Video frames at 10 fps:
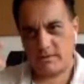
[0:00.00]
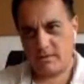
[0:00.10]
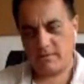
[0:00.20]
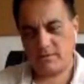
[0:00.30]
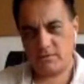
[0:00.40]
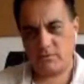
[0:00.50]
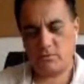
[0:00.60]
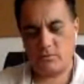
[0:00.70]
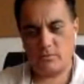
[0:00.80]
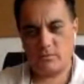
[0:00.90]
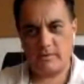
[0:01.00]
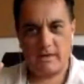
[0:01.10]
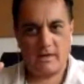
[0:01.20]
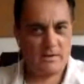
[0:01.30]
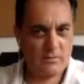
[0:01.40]
jump into
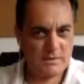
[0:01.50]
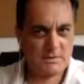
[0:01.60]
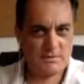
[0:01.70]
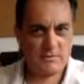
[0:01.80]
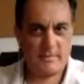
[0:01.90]
any other questions of